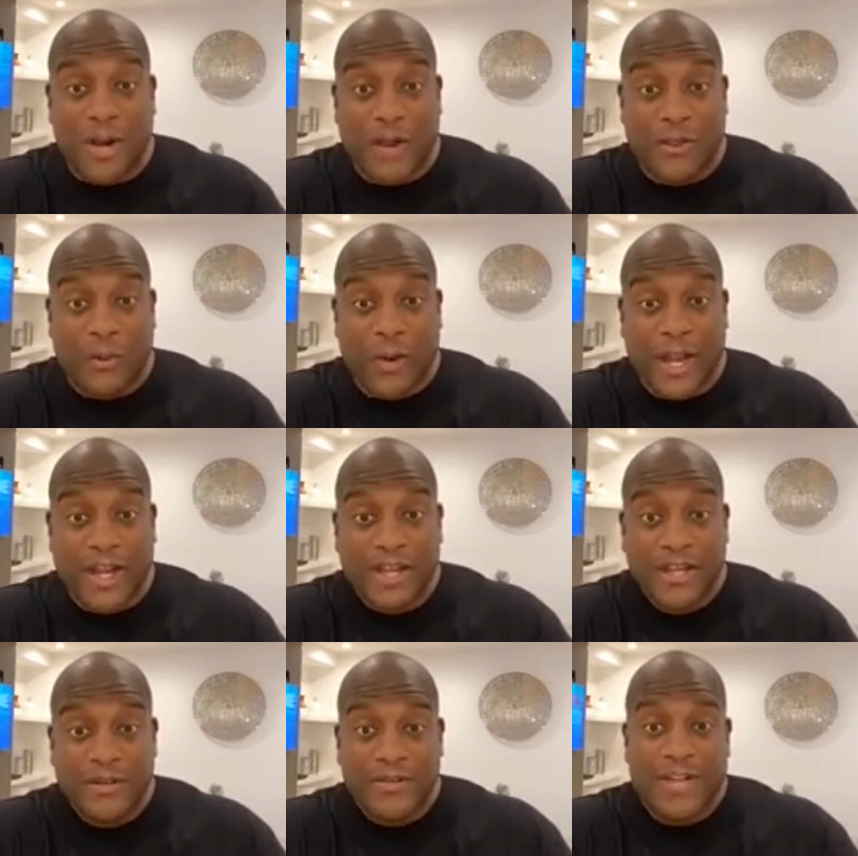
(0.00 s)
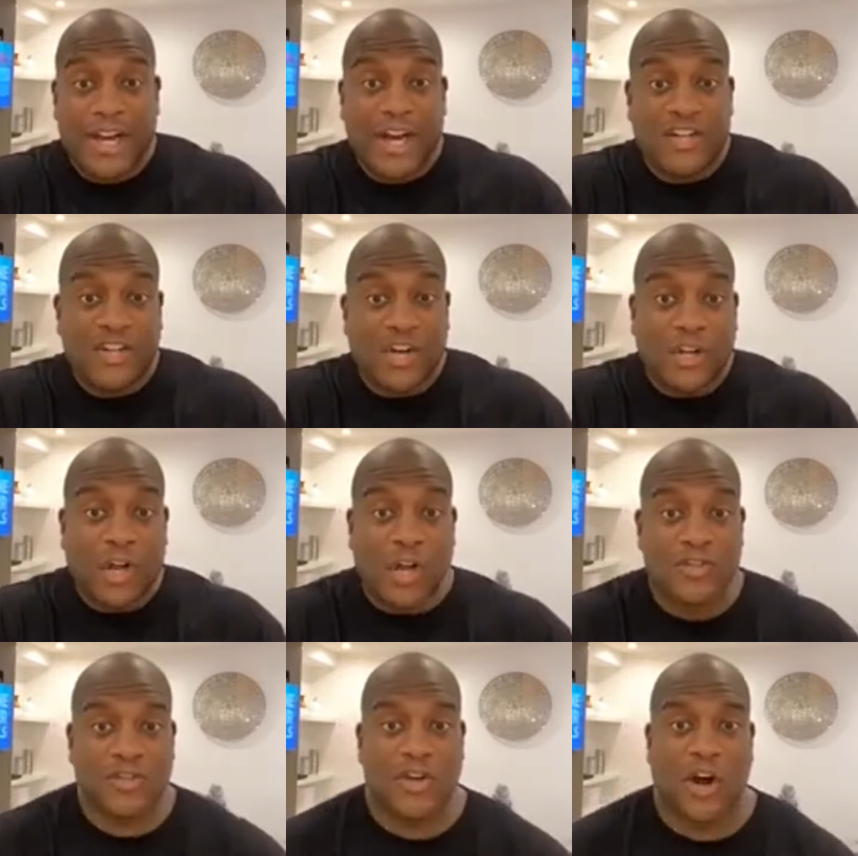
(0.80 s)
by the way, he's an NHL
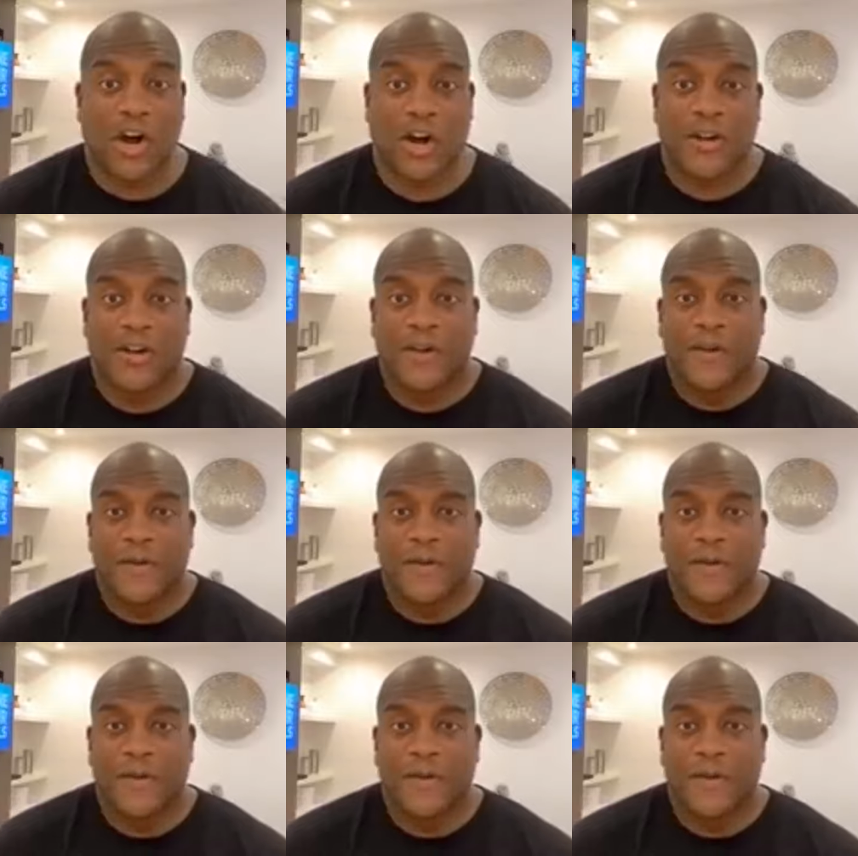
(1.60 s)
All Star